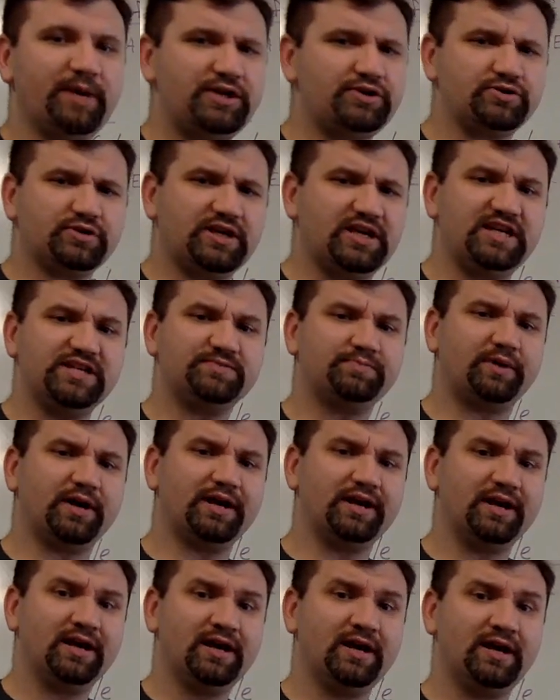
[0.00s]
major keys,
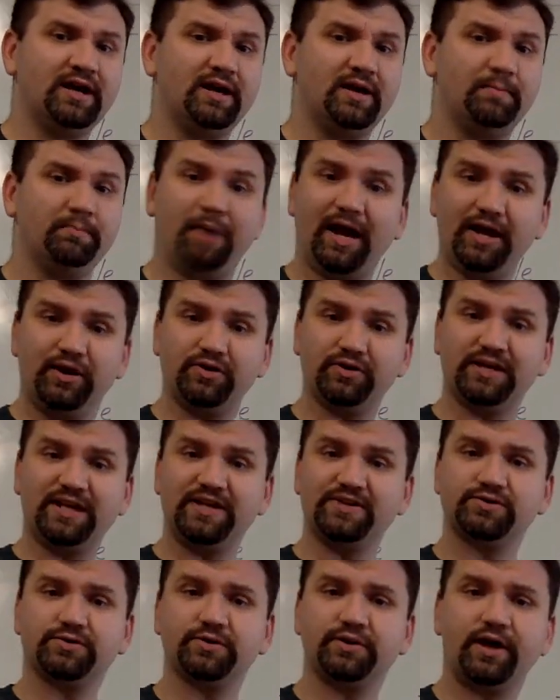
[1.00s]
but minor
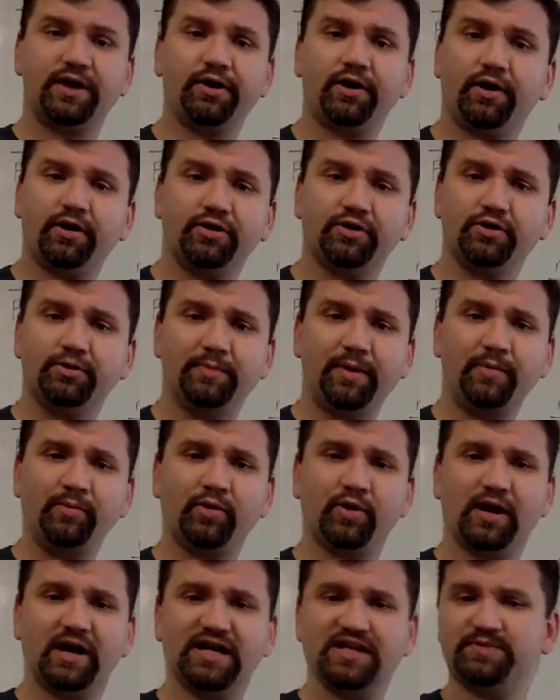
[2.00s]
keys are a lot harder to
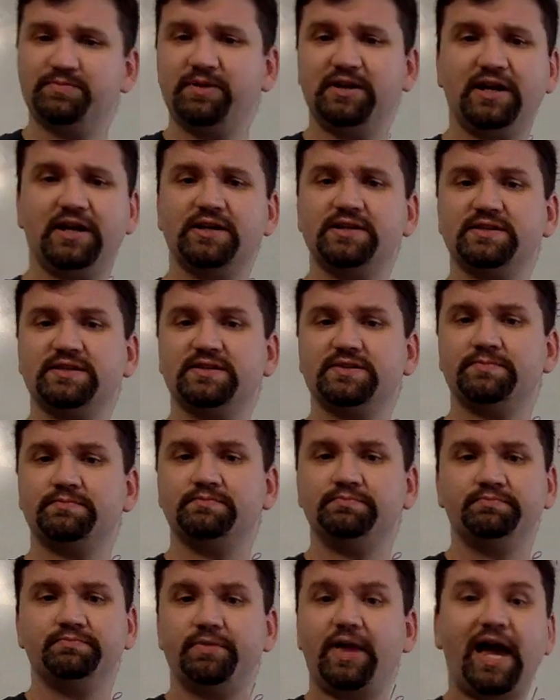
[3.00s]
memorize because,
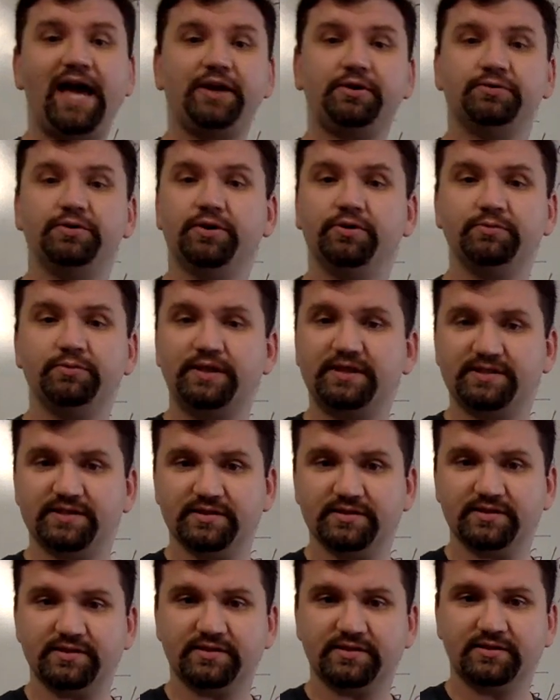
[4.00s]
I don't know,
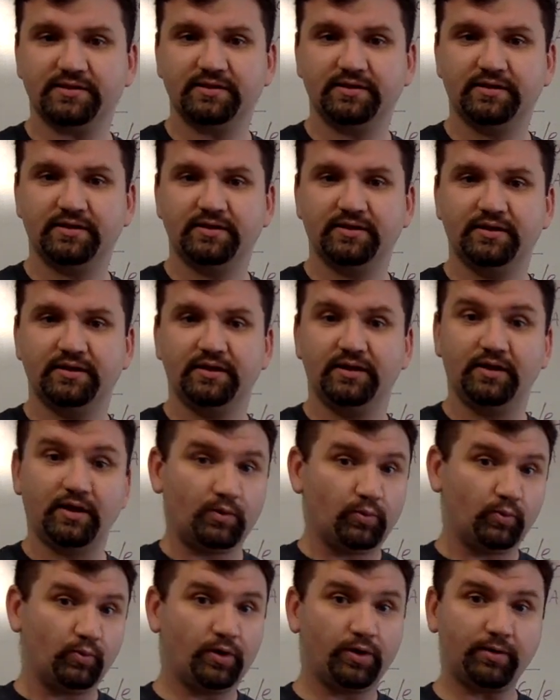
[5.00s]
reasons.
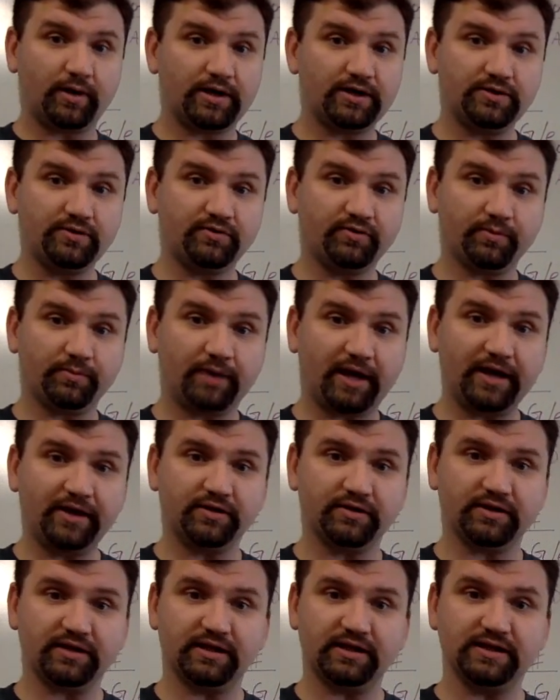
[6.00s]
What do I do for
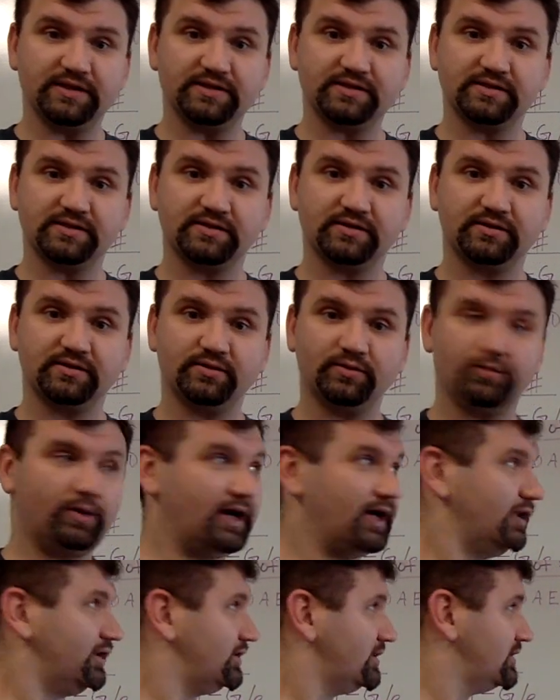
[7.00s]
minor keys?
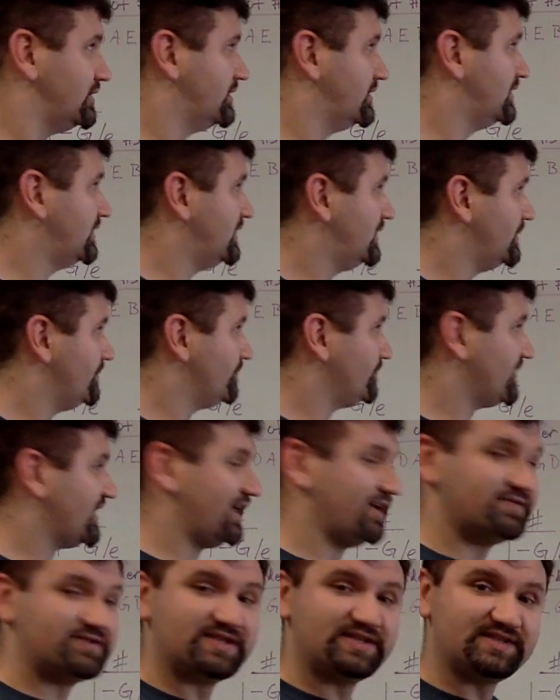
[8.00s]
Well,
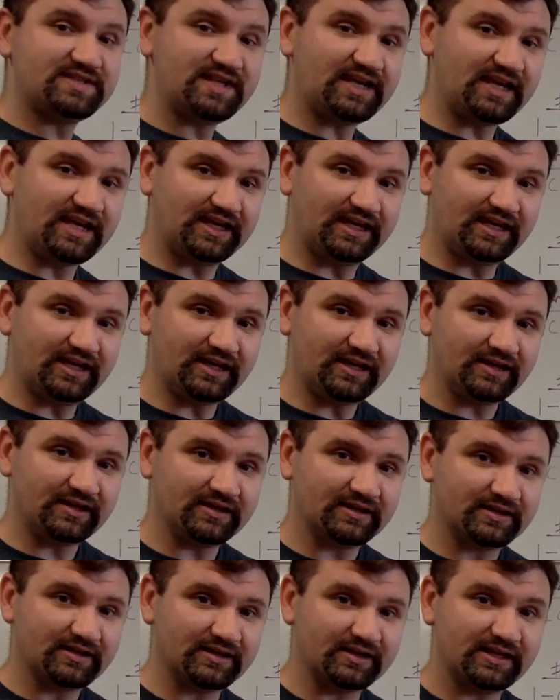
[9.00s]
if C
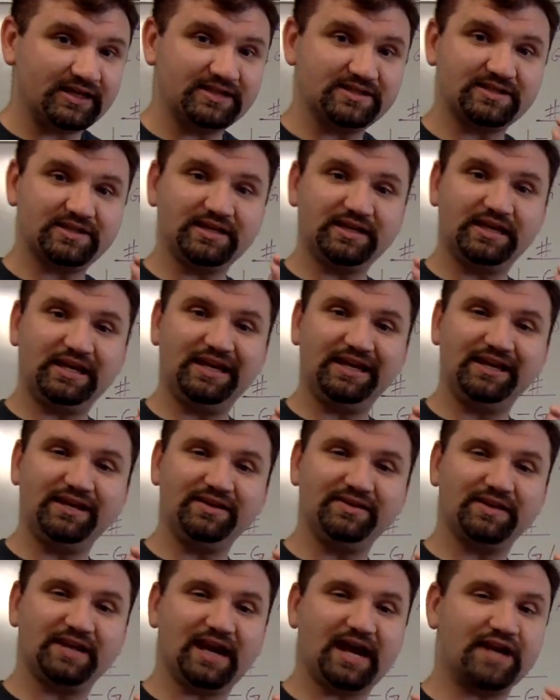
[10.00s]
is the
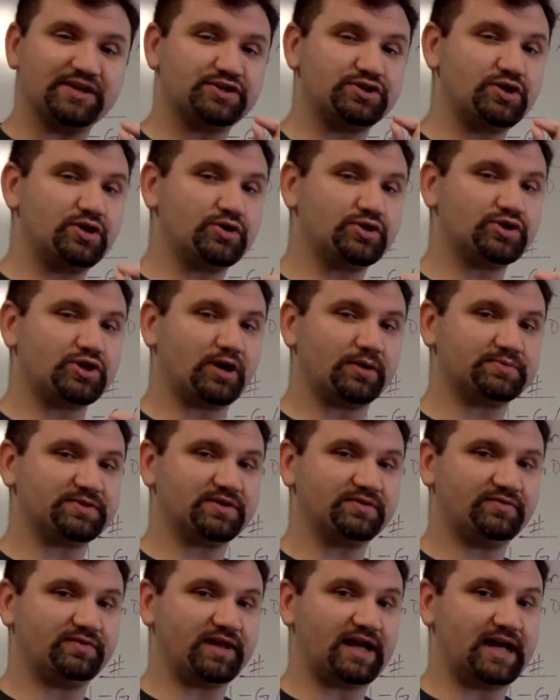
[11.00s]
key that has no sharps
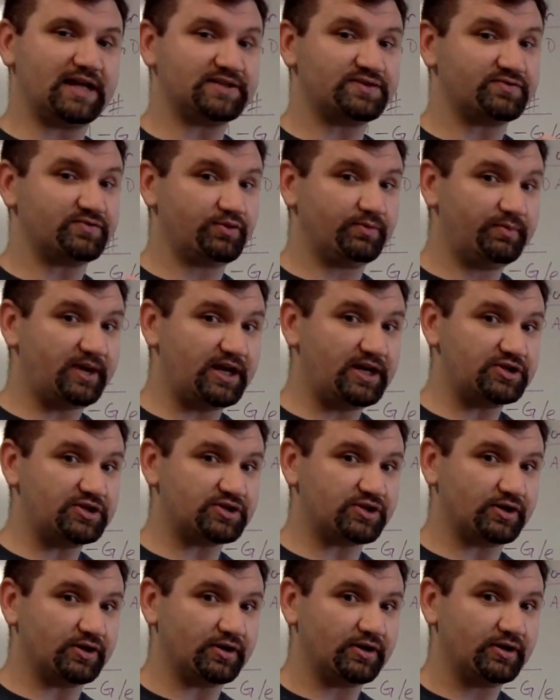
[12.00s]
and flats for
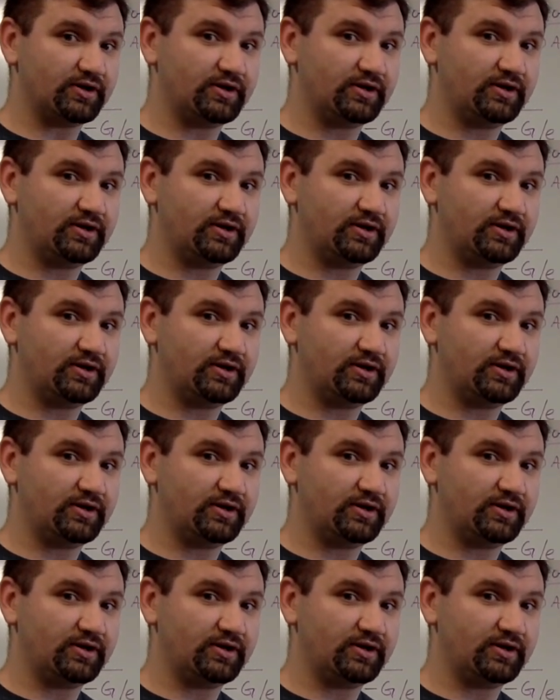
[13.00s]
major,